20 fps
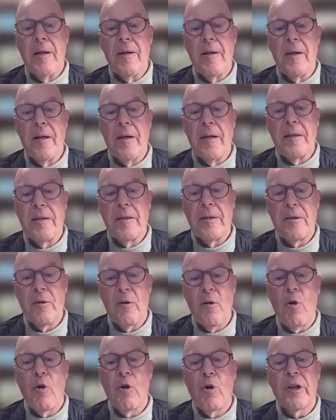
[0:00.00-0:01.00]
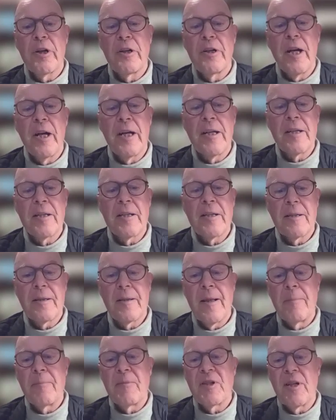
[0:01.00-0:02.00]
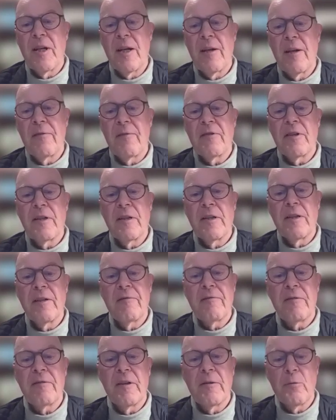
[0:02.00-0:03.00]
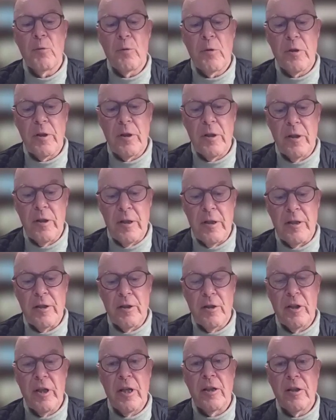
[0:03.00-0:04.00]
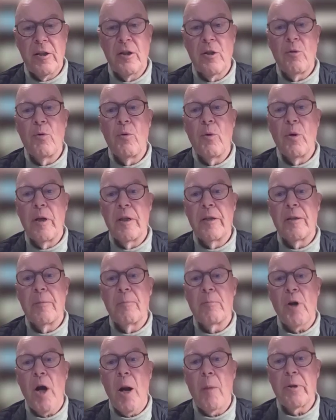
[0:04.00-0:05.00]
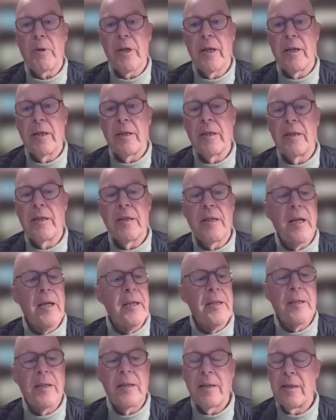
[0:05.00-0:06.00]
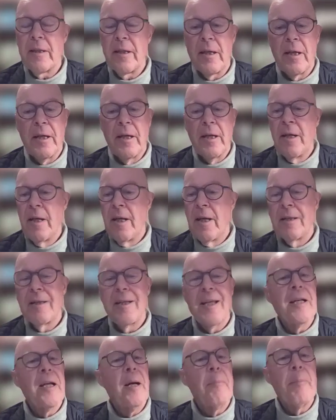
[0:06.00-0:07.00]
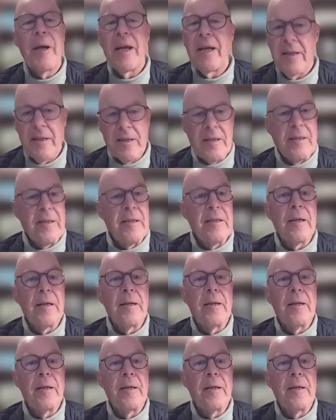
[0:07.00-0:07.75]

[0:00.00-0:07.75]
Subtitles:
and organize themselves in different and new and appropriate and data-based